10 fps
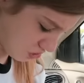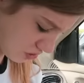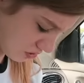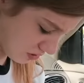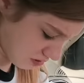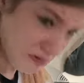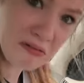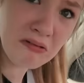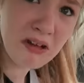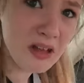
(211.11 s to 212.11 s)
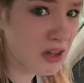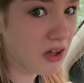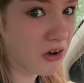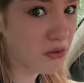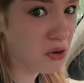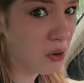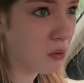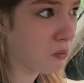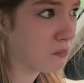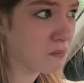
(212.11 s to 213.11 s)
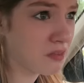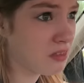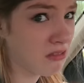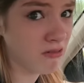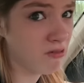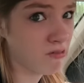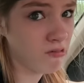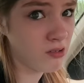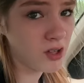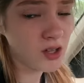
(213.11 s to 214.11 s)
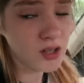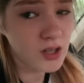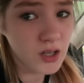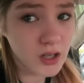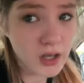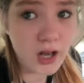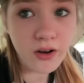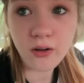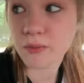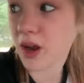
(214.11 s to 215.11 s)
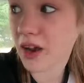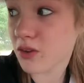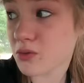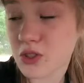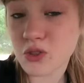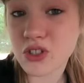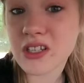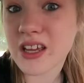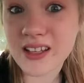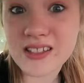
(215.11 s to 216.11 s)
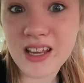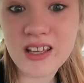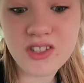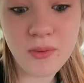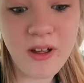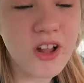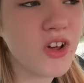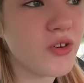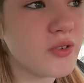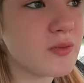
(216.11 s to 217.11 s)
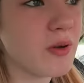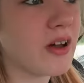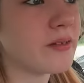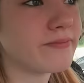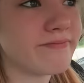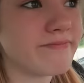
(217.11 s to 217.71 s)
shirt. I don't I don't, I don't usually get stains on my ah! clothes, but